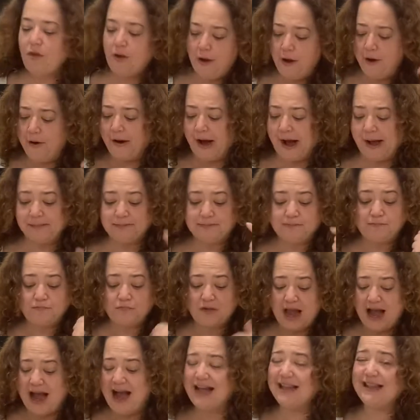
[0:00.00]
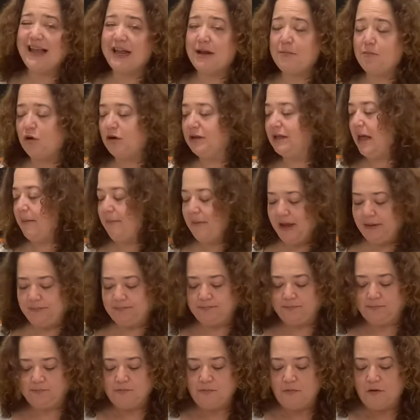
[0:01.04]
Okay, I like more
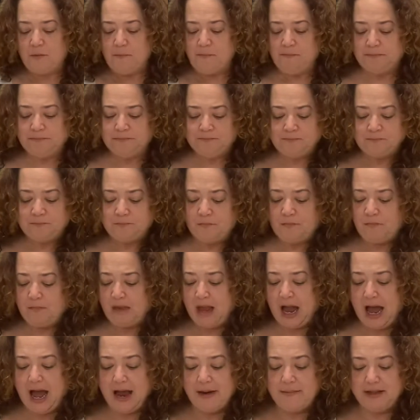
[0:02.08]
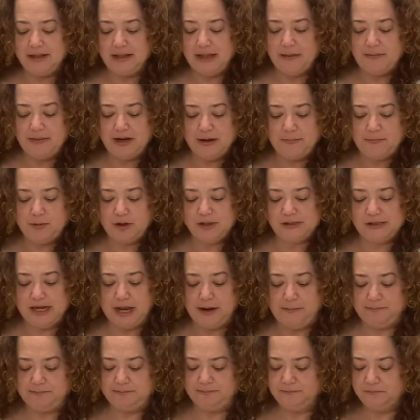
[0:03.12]
lemon. I am a lemony
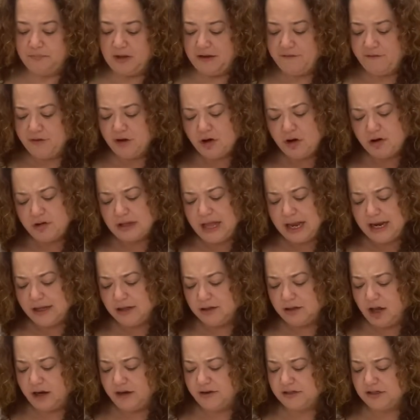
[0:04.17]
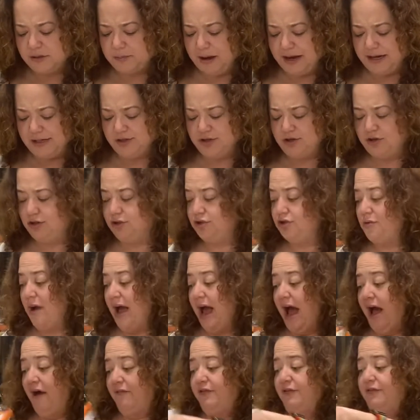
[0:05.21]
person. If you don't like a lot of spice, you could do
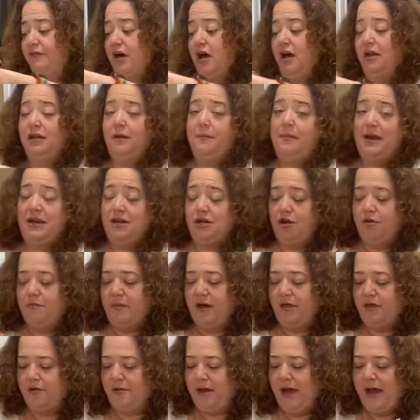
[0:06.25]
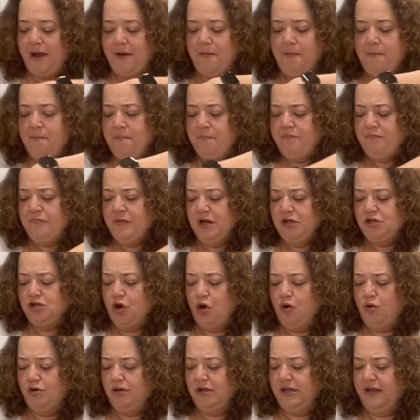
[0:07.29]
half of a jalapeno, by the way.
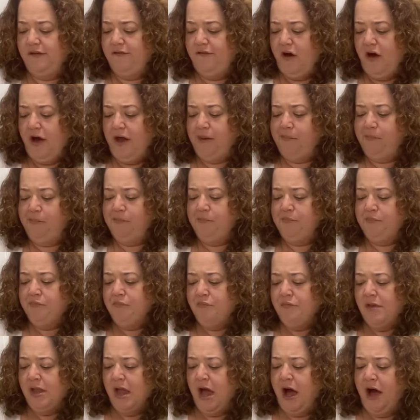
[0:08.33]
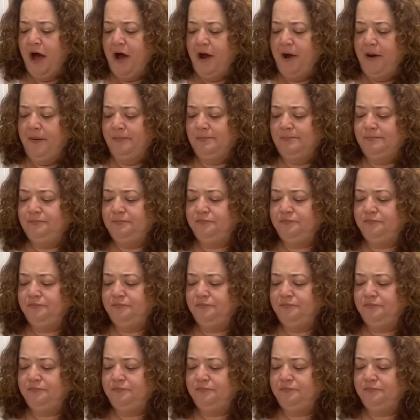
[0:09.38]
Totally fine. I